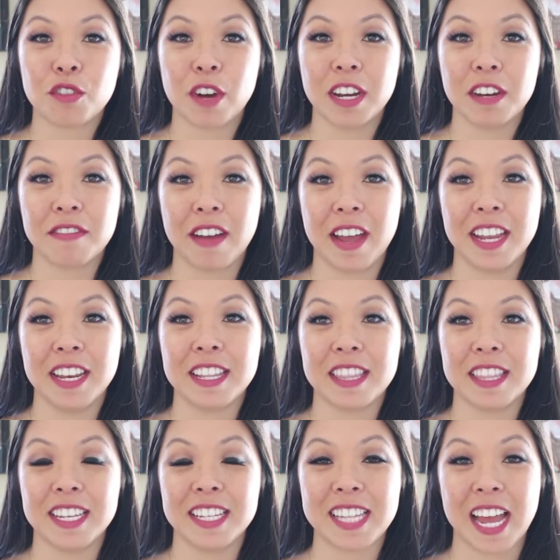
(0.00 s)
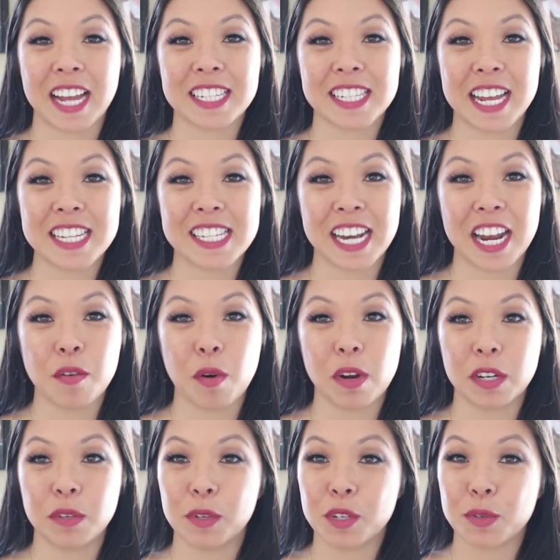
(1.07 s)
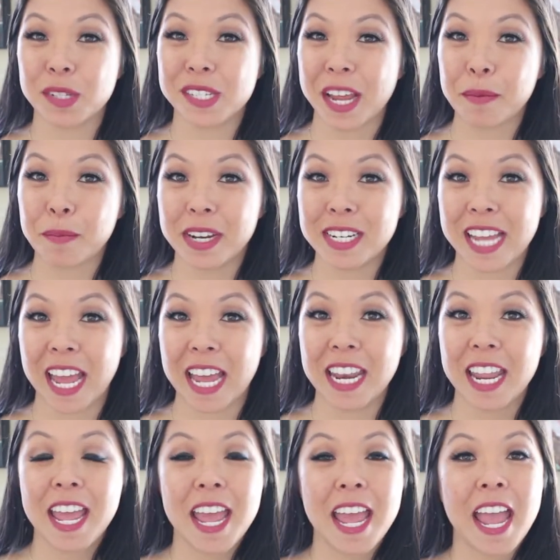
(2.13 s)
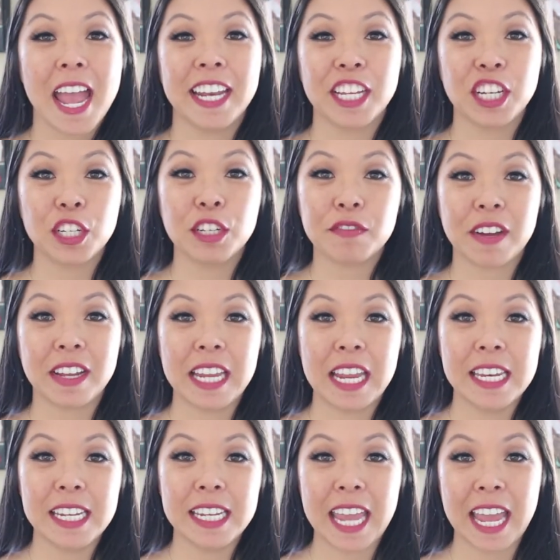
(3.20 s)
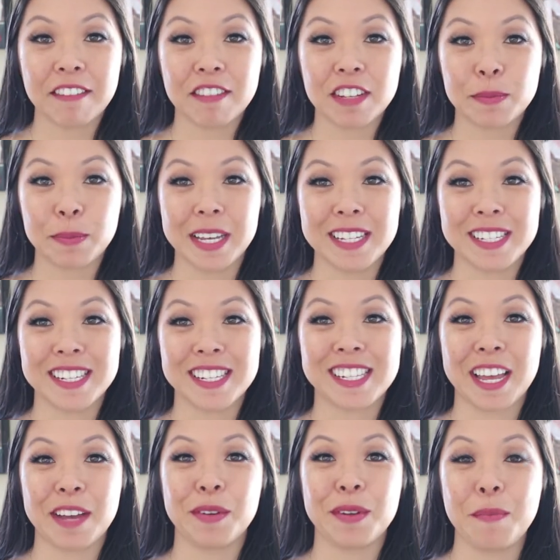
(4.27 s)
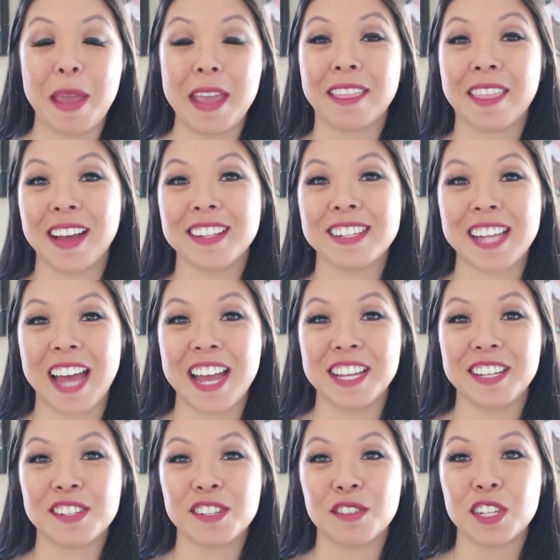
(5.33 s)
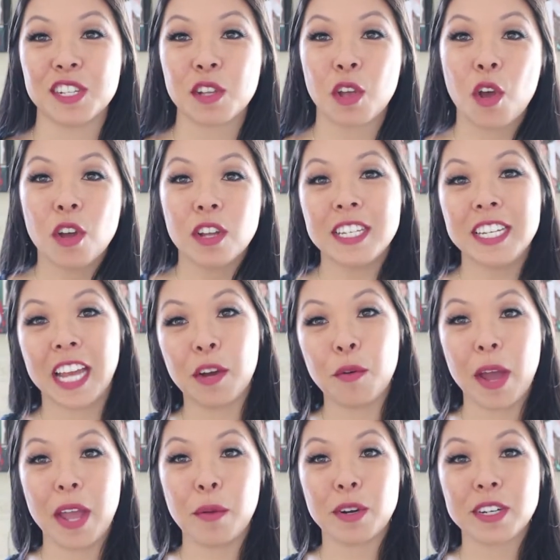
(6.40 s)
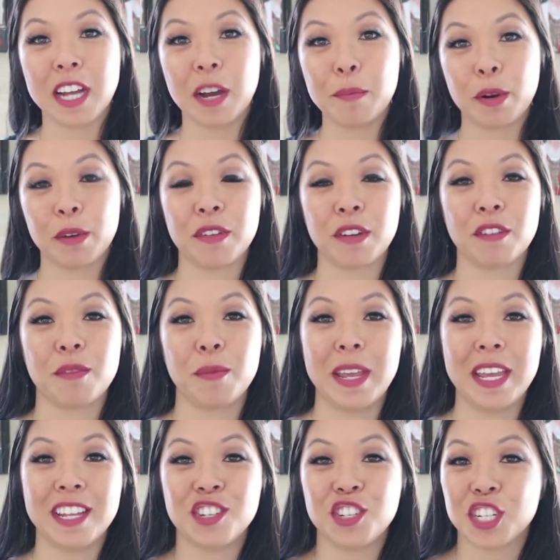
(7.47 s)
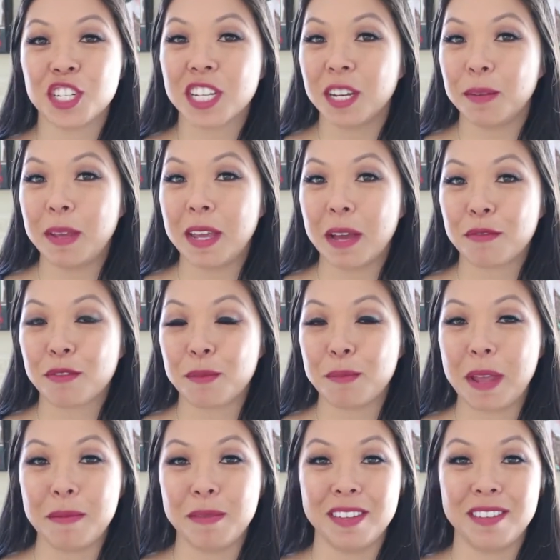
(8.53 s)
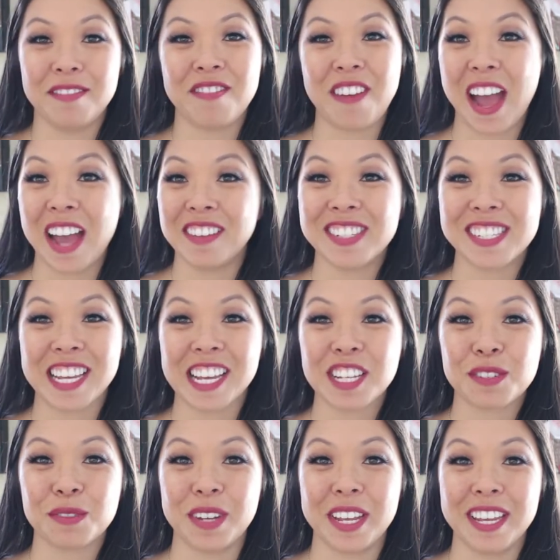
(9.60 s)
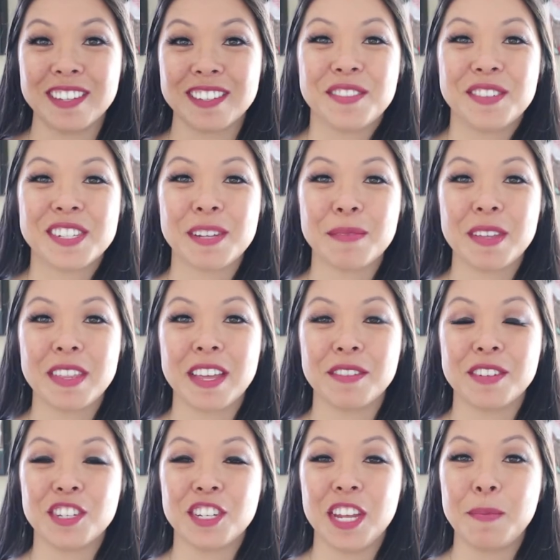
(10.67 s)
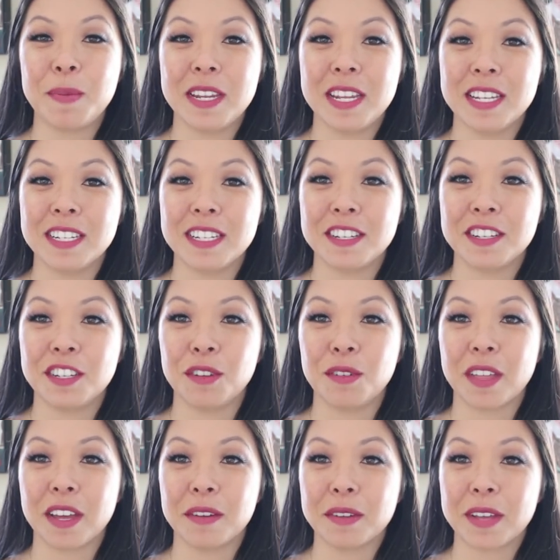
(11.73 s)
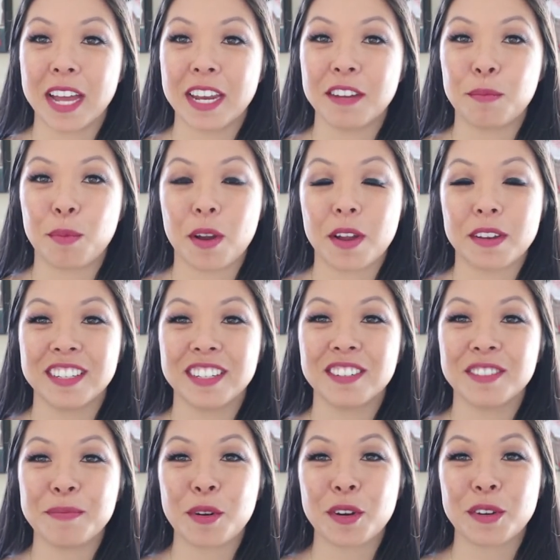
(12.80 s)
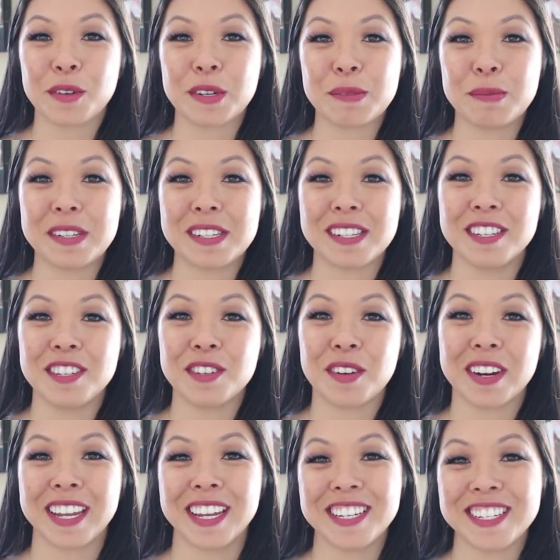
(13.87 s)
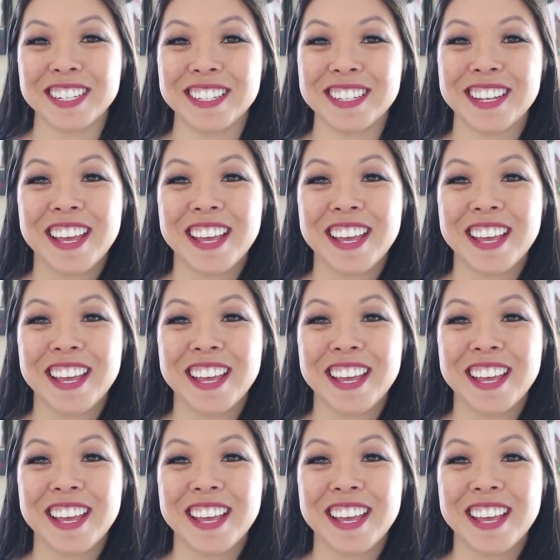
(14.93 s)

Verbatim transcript: trying to find the exact size that I wanted, which was 10 by 10, and I couldn't find any canvas places that would make that size. So this DIY worked out perfect for me. It's just gonna be up for maybe 5-6 weeks. It was something that was cheap and easy to do that would kind of brought a little more Christmas into our kitchen.